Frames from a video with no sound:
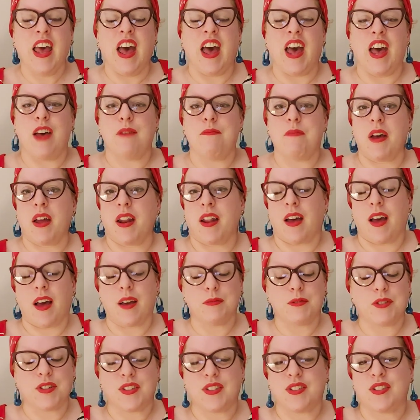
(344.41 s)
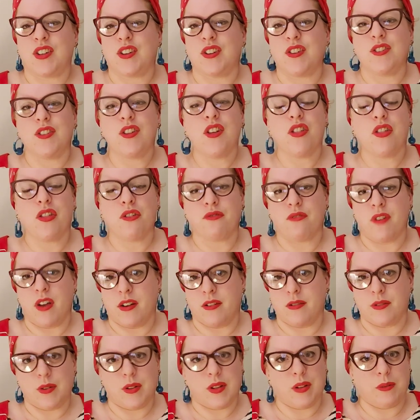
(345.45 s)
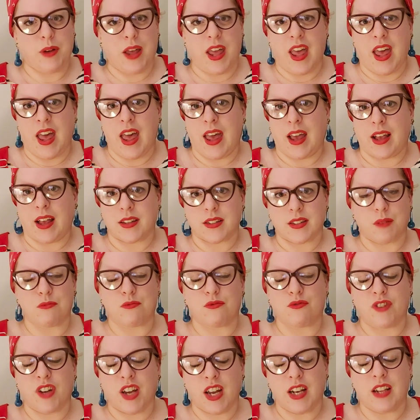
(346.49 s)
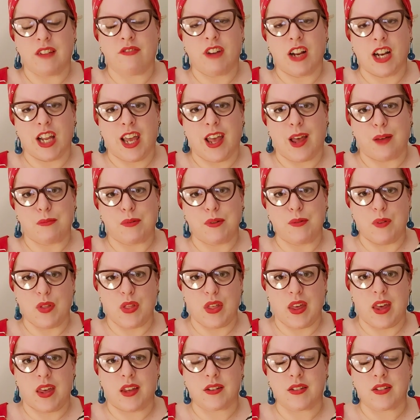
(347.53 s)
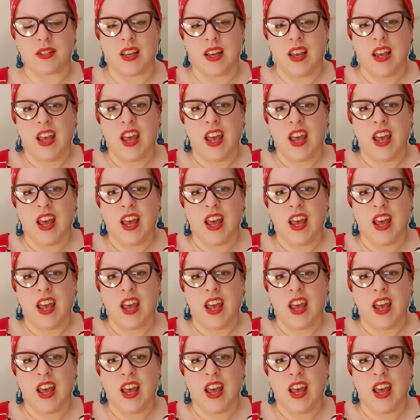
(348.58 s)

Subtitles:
And I'm just thrilled with the way it hangs. I'm really, really happy with it.